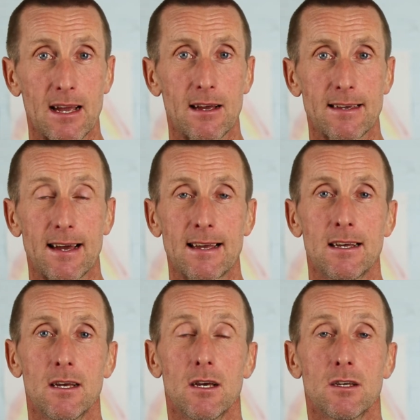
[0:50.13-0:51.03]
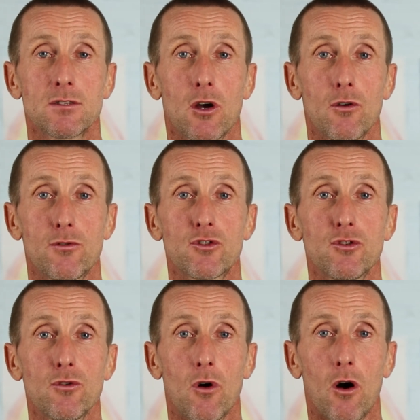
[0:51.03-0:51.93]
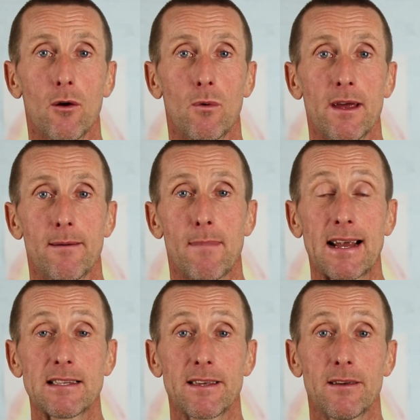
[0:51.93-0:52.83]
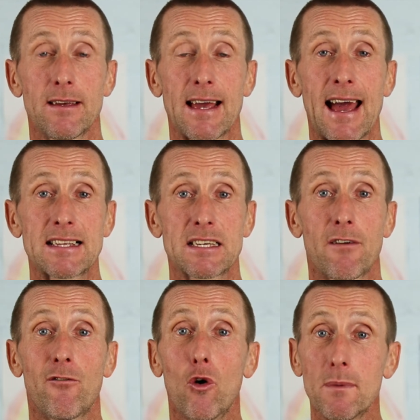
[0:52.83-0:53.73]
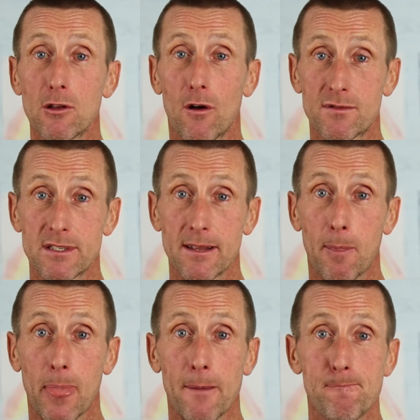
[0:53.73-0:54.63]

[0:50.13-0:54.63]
Okay, so the shoe I wear mainly has a 4mm offset.